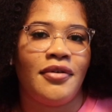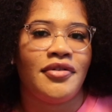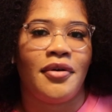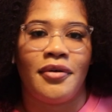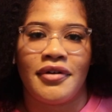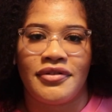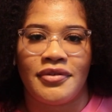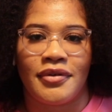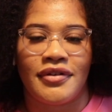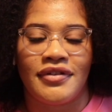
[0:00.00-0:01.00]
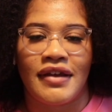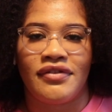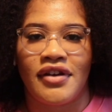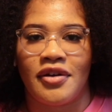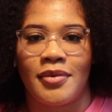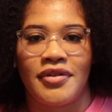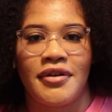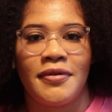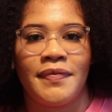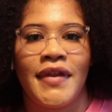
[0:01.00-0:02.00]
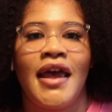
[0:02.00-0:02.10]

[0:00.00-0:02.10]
or the horror stories they've shared with you.